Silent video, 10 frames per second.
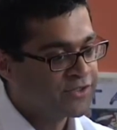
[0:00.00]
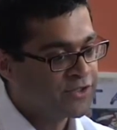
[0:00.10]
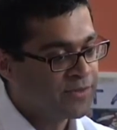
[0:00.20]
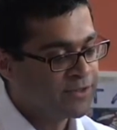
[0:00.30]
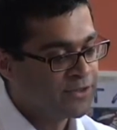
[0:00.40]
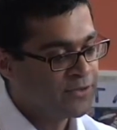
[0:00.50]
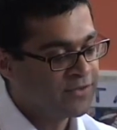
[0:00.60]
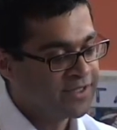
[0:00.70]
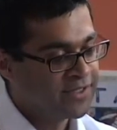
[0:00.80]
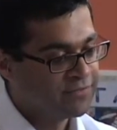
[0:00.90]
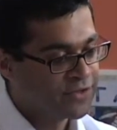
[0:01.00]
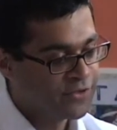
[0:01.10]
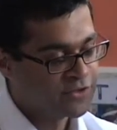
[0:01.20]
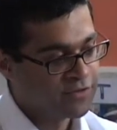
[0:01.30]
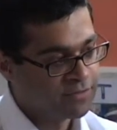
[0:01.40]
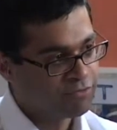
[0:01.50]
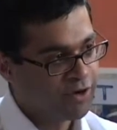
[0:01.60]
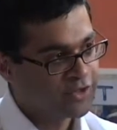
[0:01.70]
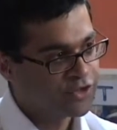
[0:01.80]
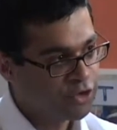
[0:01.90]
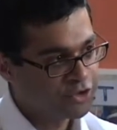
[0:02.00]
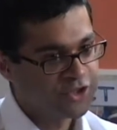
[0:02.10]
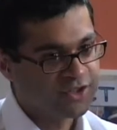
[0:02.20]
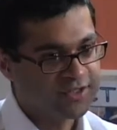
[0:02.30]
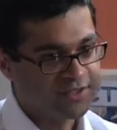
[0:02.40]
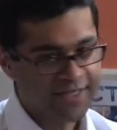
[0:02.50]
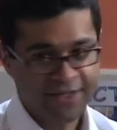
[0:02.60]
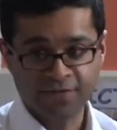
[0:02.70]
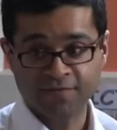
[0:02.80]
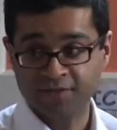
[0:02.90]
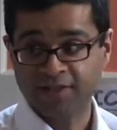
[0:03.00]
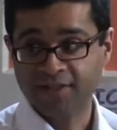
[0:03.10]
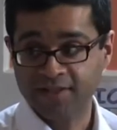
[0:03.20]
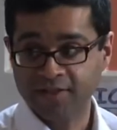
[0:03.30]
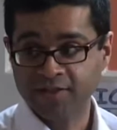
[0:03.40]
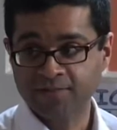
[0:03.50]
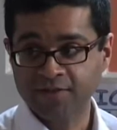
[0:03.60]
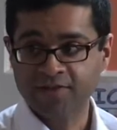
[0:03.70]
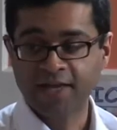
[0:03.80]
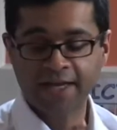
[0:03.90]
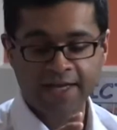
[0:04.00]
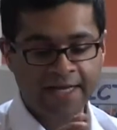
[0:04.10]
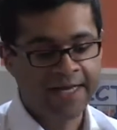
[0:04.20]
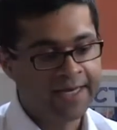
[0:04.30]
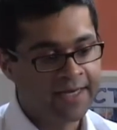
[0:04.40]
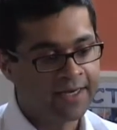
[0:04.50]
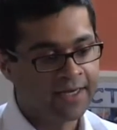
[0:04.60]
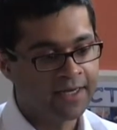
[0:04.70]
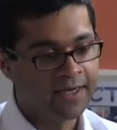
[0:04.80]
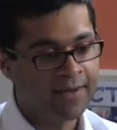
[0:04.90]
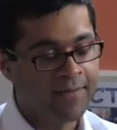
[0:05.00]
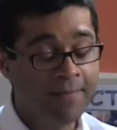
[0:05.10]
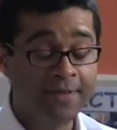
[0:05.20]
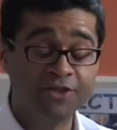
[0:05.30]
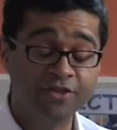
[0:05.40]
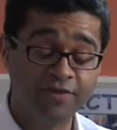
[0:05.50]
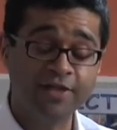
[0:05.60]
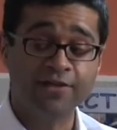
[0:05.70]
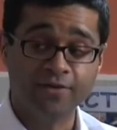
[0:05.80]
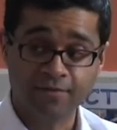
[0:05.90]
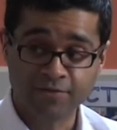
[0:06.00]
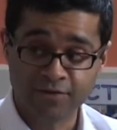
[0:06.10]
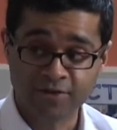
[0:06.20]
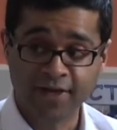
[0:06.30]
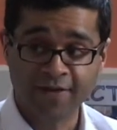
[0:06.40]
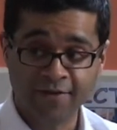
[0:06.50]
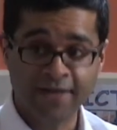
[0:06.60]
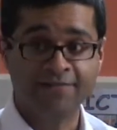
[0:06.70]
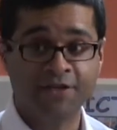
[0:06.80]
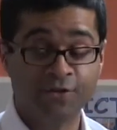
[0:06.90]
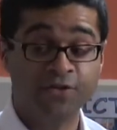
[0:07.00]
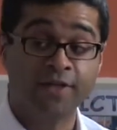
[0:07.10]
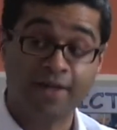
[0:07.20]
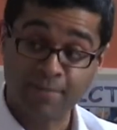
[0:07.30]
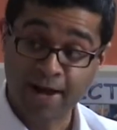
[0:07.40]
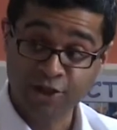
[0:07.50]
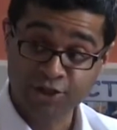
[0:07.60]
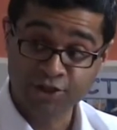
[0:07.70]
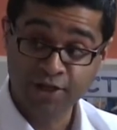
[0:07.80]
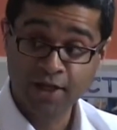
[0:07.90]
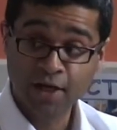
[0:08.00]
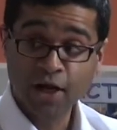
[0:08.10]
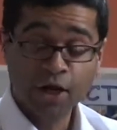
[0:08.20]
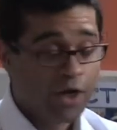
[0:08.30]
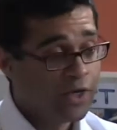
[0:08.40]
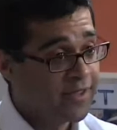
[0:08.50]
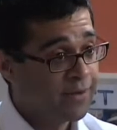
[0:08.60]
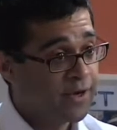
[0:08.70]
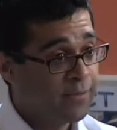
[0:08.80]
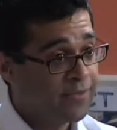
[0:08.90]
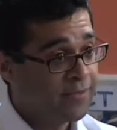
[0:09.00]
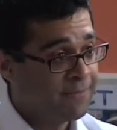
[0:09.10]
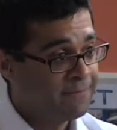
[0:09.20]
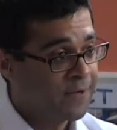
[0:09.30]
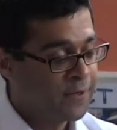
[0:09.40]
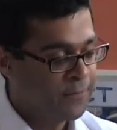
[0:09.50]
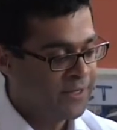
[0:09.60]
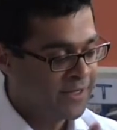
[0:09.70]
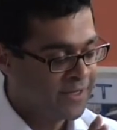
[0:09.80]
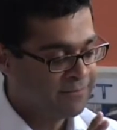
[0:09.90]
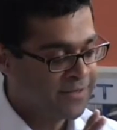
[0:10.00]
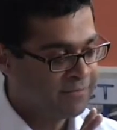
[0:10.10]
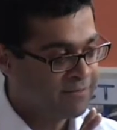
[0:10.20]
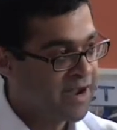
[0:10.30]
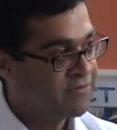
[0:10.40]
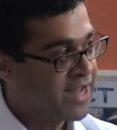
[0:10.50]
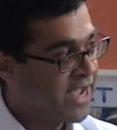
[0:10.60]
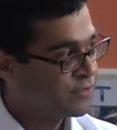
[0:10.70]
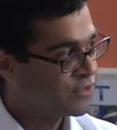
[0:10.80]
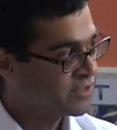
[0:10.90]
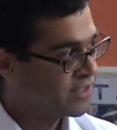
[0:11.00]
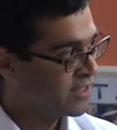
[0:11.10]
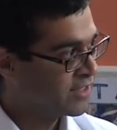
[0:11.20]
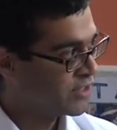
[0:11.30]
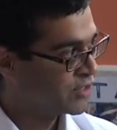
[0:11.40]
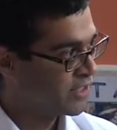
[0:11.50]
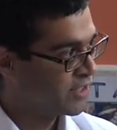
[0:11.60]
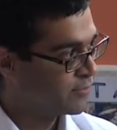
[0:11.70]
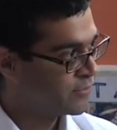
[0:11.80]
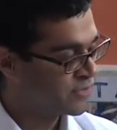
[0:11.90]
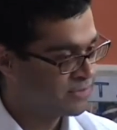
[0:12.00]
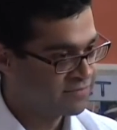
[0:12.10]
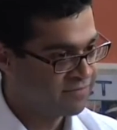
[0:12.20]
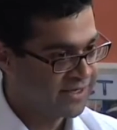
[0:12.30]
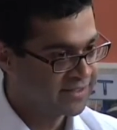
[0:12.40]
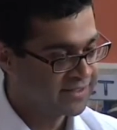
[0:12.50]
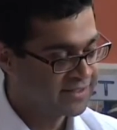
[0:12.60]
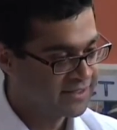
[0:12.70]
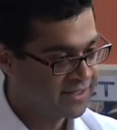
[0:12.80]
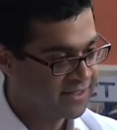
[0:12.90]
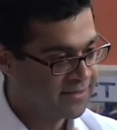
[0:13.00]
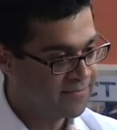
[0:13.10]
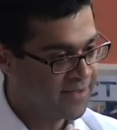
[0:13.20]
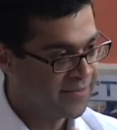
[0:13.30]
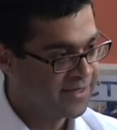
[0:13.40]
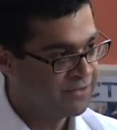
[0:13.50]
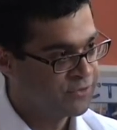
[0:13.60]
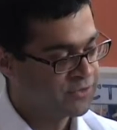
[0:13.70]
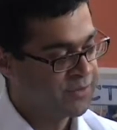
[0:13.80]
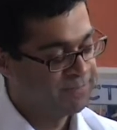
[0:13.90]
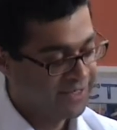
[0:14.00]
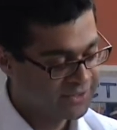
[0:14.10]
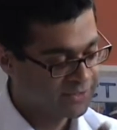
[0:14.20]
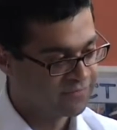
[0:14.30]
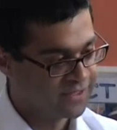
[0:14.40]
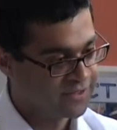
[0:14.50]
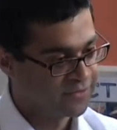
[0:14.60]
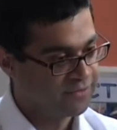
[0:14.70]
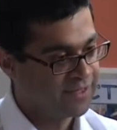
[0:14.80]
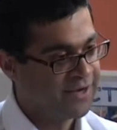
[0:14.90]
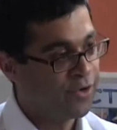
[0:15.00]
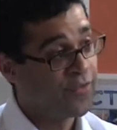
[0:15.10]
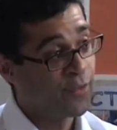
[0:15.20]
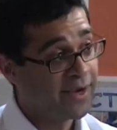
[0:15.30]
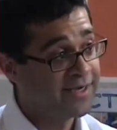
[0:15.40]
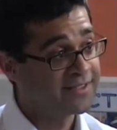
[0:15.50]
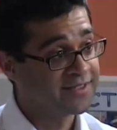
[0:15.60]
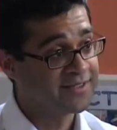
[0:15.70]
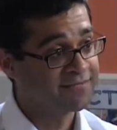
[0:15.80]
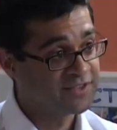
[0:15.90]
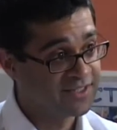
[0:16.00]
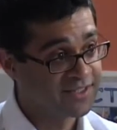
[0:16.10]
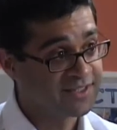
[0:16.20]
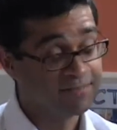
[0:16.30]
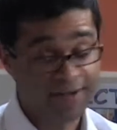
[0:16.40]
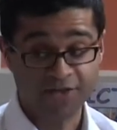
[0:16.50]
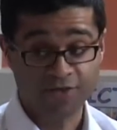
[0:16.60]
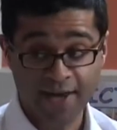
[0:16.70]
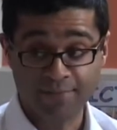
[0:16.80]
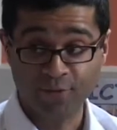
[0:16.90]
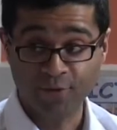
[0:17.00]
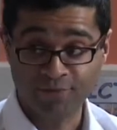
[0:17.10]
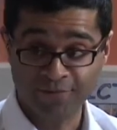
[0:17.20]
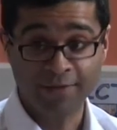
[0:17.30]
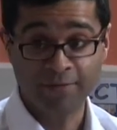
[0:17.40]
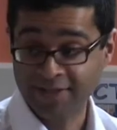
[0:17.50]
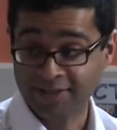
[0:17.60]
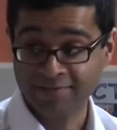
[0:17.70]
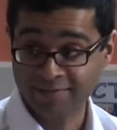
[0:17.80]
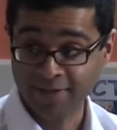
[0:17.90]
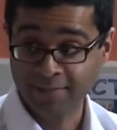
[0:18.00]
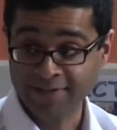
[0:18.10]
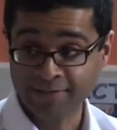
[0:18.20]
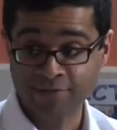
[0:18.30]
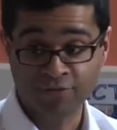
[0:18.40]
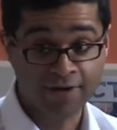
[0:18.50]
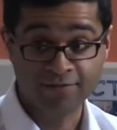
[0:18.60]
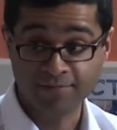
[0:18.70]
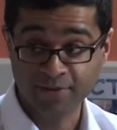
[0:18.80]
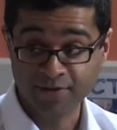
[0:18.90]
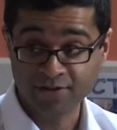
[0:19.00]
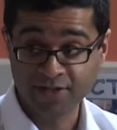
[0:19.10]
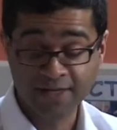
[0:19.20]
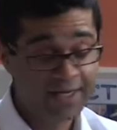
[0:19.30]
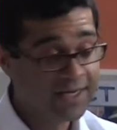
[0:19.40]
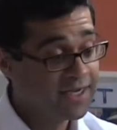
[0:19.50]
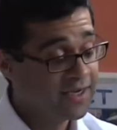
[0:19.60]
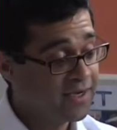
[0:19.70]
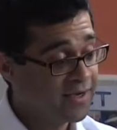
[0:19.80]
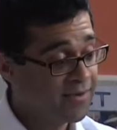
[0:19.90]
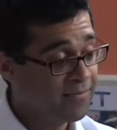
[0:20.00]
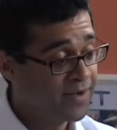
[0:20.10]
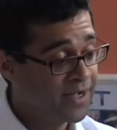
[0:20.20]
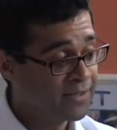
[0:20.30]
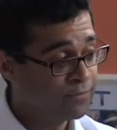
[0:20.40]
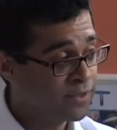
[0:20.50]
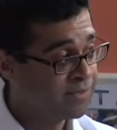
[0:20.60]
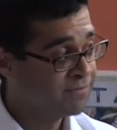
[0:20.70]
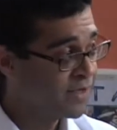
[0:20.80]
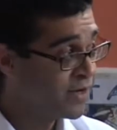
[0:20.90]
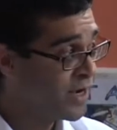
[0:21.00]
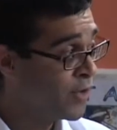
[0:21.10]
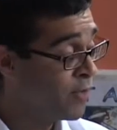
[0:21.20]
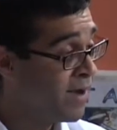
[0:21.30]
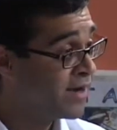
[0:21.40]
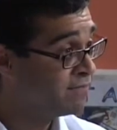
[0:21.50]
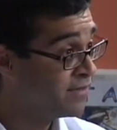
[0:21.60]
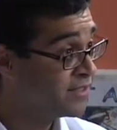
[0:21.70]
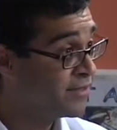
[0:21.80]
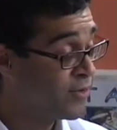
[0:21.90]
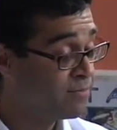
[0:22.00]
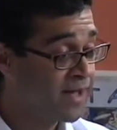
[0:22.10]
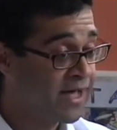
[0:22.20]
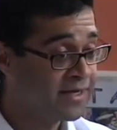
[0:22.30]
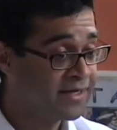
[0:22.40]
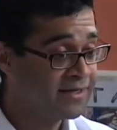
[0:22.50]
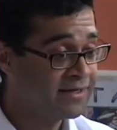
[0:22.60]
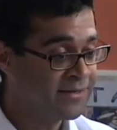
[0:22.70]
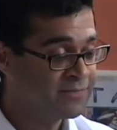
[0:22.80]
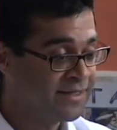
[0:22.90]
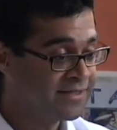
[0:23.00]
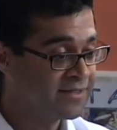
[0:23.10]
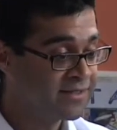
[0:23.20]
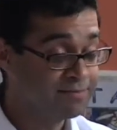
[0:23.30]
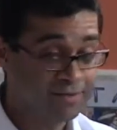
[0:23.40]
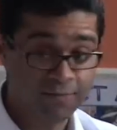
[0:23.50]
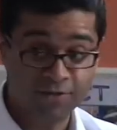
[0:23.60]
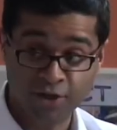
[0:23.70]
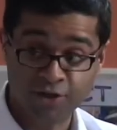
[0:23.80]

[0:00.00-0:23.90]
to include the use of human rights not just in detention facilities, but say in a military vehicle. So say that individuals in Kamash, the private house last year that was invaded, and individuals, they were placed into a vehicle, and on the way to the facility at Basra Airport, they were beaten with rifle butts and an old man, a 50-year-old man, he was beaten until blood was